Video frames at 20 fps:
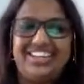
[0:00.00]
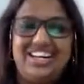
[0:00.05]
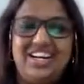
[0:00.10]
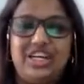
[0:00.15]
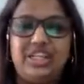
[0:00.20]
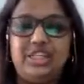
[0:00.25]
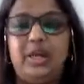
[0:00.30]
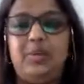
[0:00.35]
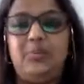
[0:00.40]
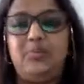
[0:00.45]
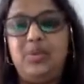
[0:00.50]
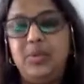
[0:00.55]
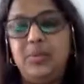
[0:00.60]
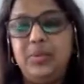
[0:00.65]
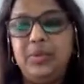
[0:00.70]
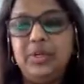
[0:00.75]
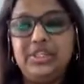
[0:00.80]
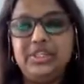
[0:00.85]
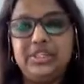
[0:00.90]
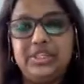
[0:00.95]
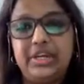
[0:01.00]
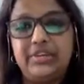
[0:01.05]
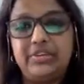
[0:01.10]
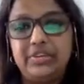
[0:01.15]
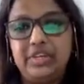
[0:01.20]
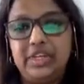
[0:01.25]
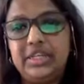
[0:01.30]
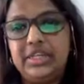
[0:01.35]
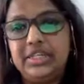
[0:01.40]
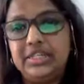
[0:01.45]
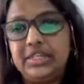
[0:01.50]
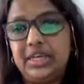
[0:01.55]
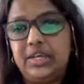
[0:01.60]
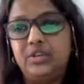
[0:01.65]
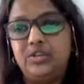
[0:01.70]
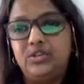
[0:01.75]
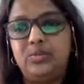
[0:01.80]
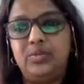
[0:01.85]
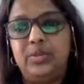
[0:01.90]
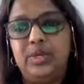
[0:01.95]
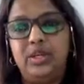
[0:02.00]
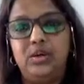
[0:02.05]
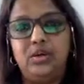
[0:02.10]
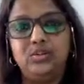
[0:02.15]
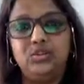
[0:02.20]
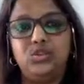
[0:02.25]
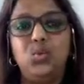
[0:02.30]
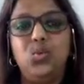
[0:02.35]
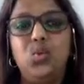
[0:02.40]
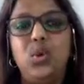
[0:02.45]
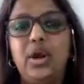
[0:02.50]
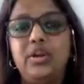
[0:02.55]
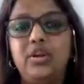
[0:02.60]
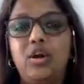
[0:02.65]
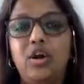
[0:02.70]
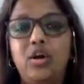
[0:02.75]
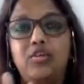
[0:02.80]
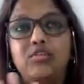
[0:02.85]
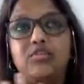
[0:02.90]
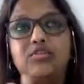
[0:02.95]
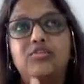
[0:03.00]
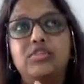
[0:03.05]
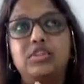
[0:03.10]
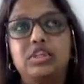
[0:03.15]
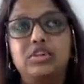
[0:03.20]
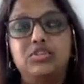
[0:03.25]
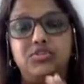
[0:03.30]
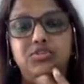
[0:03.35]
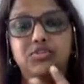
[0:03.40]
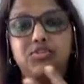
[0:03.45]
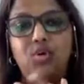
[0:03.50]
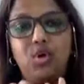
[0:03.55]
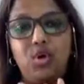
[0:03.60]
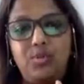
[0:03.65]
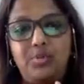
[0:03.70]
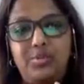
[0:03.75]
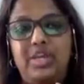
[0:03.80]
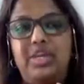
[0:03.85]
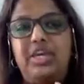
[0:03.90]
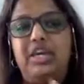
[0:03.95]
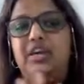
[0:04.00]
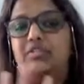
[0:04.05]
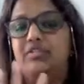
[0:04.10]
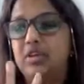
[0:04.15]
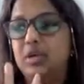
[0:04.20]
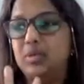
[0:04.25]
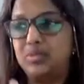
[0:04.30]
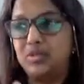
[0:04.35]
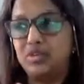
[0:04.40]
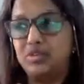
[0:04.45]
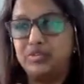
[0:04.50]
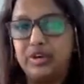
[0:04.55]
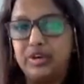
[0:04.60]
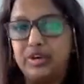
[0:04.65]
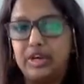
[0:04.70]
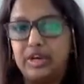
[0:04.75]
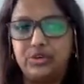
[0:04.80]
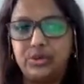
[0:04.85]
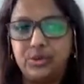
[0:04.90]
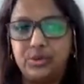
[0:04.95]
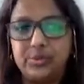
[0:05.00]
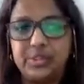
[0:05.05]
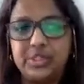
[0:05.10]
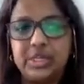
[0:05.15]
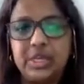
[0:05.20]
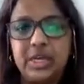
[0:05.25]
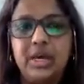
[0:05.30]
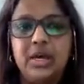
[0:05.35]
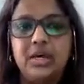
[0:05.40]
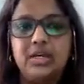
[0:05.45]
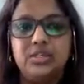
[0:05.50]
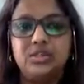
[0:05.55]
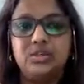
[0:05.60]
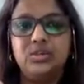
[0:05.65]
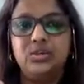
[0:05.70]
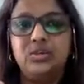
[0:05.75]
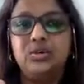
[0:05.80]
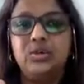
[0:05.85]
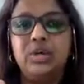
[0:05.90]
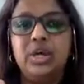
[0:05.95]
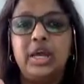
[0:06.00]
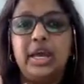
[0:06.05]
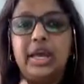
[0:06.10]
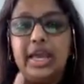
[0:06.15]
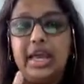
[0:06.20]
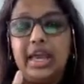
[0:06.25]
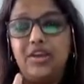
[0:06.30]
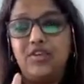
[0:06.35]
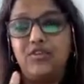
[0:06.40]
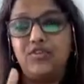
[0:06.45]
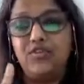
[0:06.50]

that people generally tend to belong to one of the 4 behavior profile groups. So if